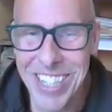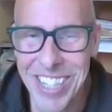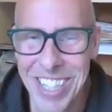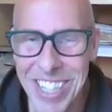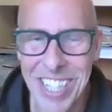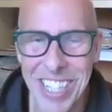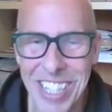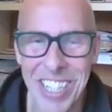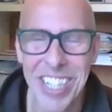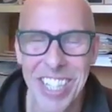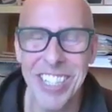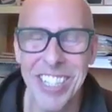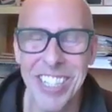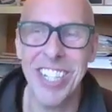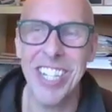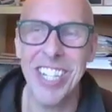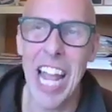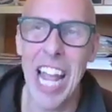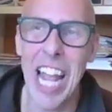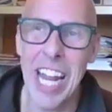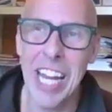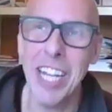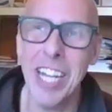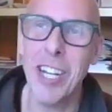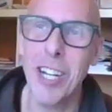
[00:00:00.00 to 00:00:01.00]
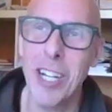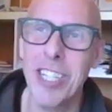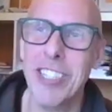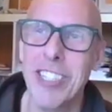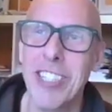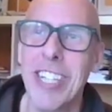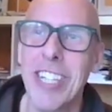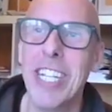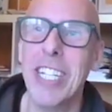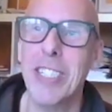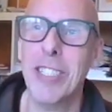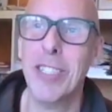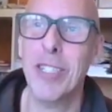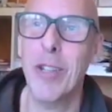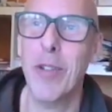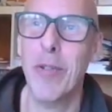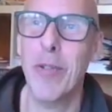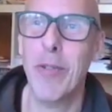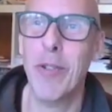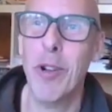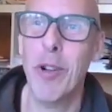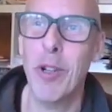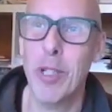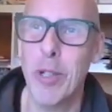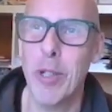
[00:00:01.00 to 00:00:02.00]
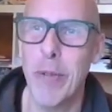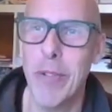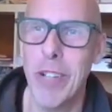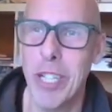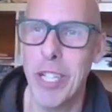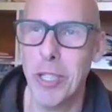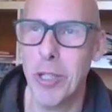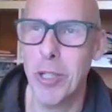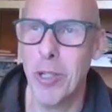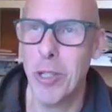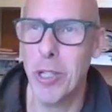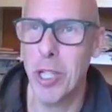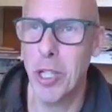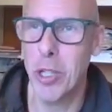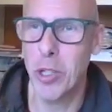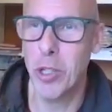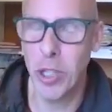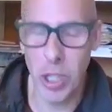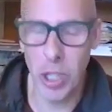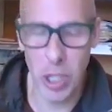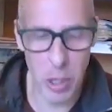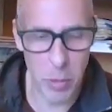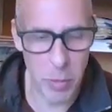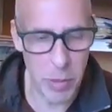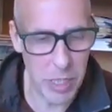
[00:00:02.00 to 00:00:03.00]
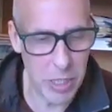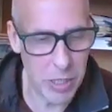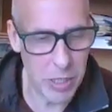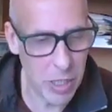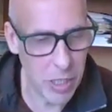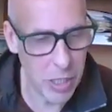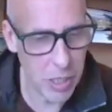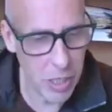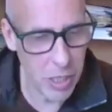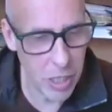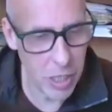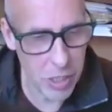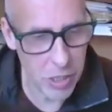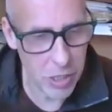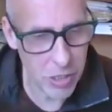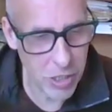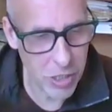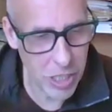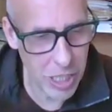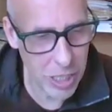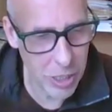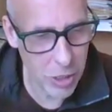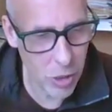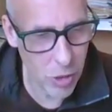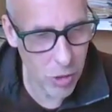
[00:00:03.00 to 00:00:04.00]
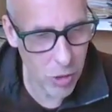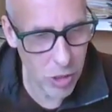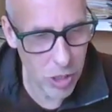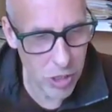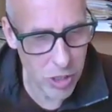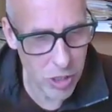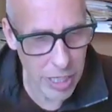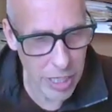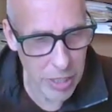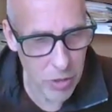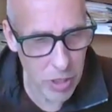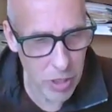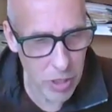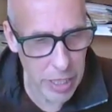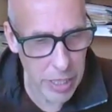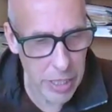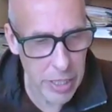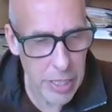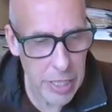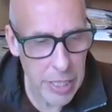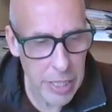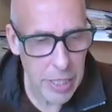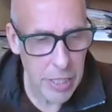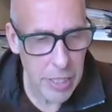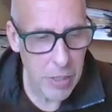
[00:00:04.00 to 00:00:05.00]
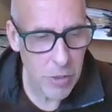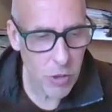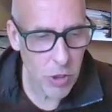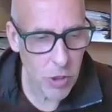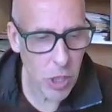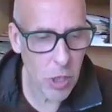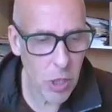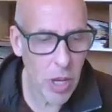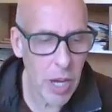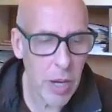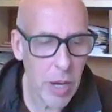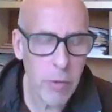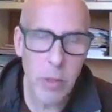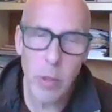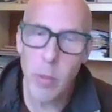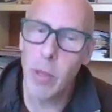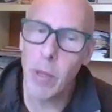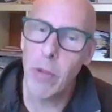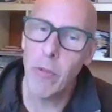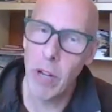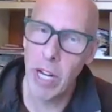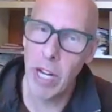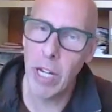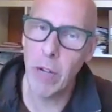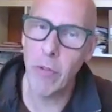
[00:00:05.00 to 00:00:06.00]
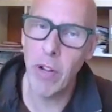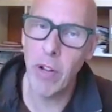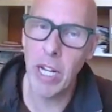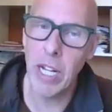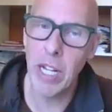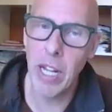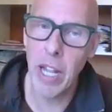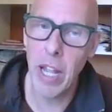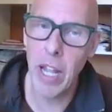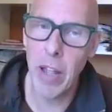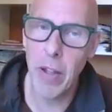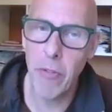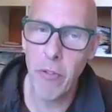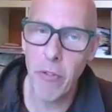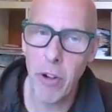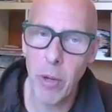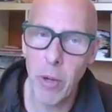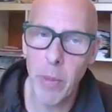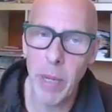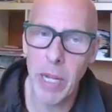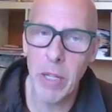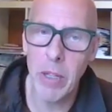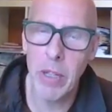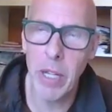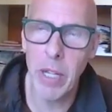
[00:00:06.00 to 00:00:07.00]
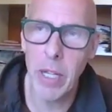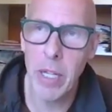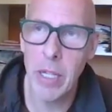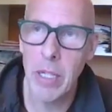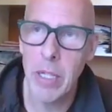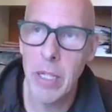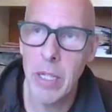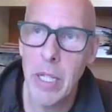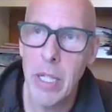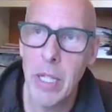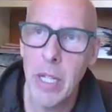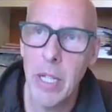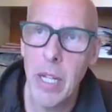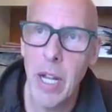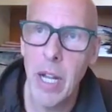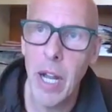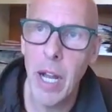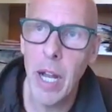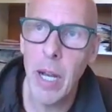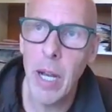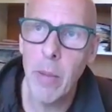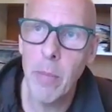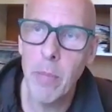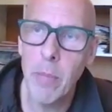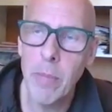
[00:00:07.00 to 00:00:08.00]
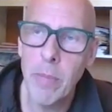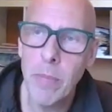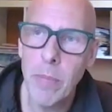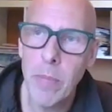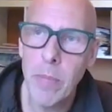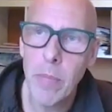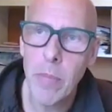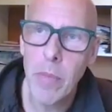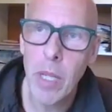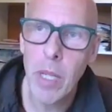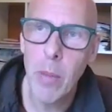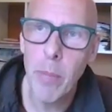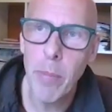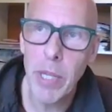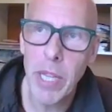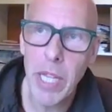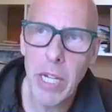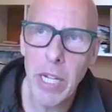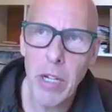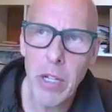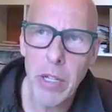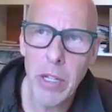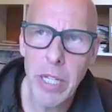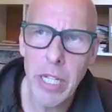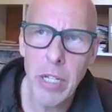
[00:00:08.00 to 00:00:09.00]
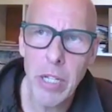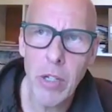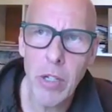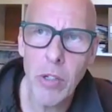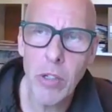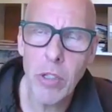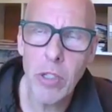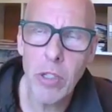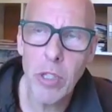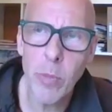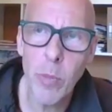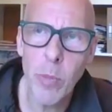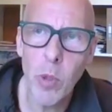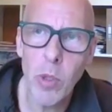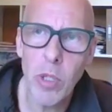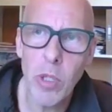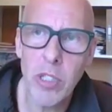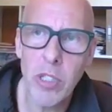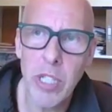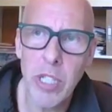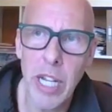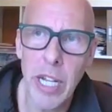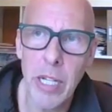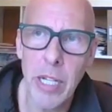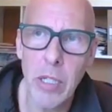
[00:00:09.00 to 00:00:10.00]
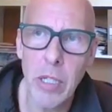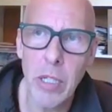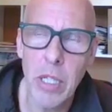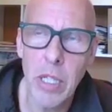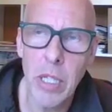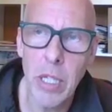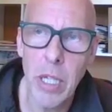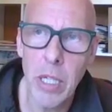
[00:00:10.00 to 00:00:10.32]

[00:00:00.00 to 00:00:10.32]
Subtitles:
There's an endless list of controversial YouTubers and TikTokers out there. So you have to be really, really careful about that. But then I think on a smaller scale,